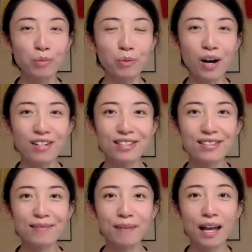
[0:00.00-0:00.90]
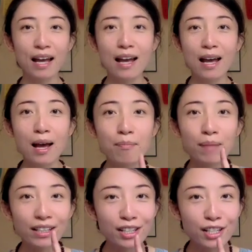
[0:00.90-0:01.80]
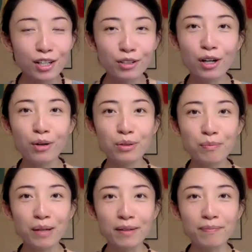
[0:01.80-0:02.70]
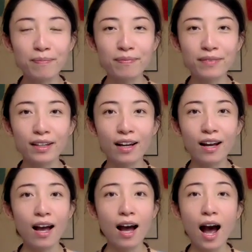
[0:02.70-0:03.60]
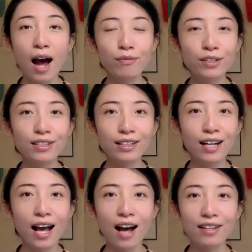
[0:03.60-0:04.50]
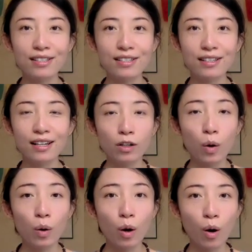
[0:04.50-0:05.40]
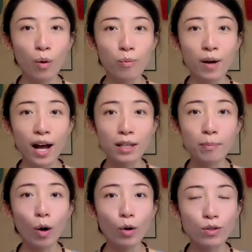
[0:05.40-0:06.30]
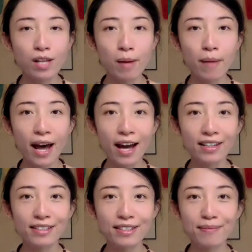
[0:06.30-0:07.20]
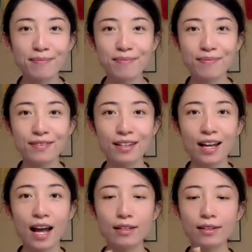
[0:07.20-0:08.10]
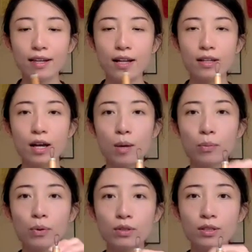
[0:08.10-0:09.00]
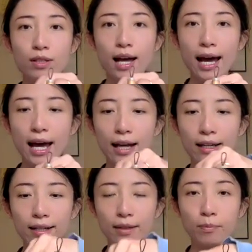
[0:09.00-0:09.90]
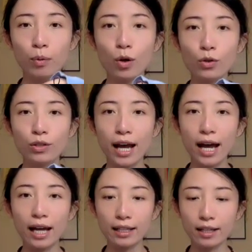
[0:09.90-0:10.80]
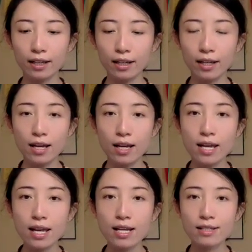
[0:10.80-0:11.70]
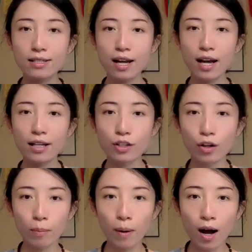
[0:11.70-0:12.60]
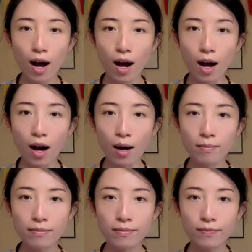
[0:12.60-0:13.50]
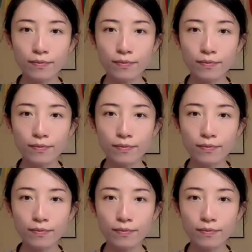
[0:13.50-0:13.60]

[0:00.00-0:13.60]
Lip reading: the brush, my teacher told me, after the class, go home and boil some eggs, and then put the boiled egg, inside your palm